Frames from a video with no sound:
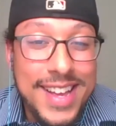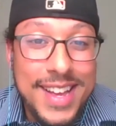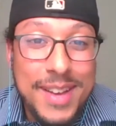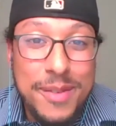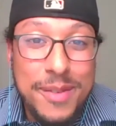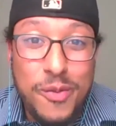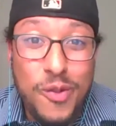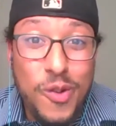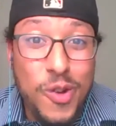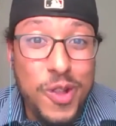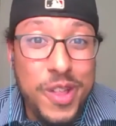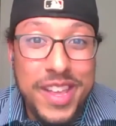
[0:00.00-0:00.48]

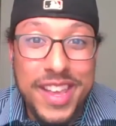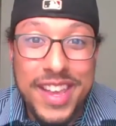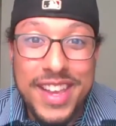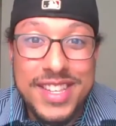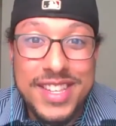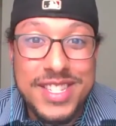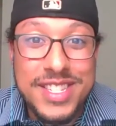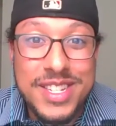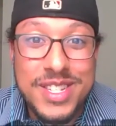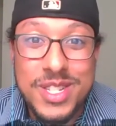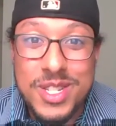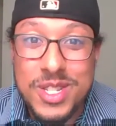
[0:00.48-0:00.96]
Really
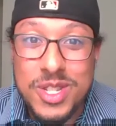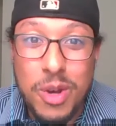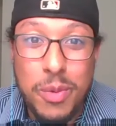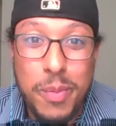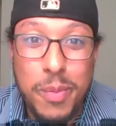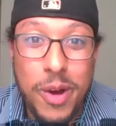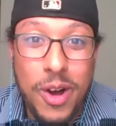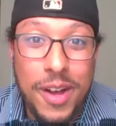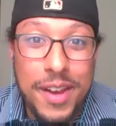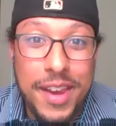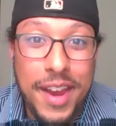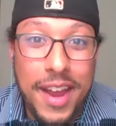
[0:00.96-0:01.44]
easy. Just
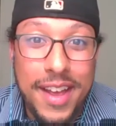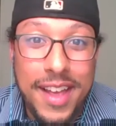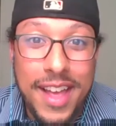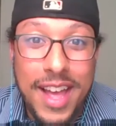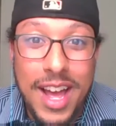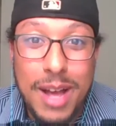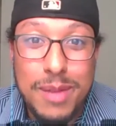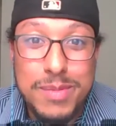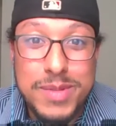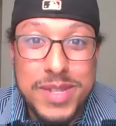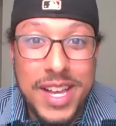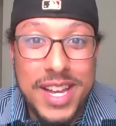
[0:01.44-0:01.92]

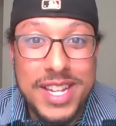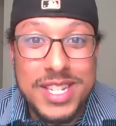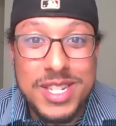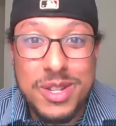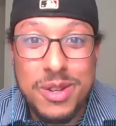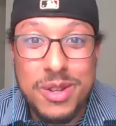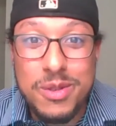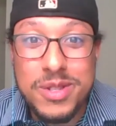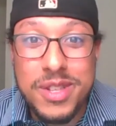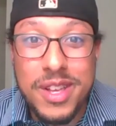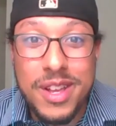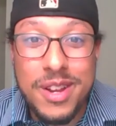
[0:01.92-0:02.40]

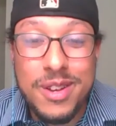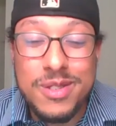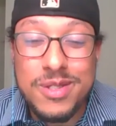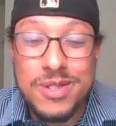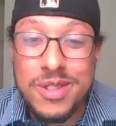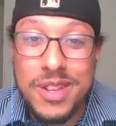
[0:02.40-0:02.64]
omaha.com/newsletters.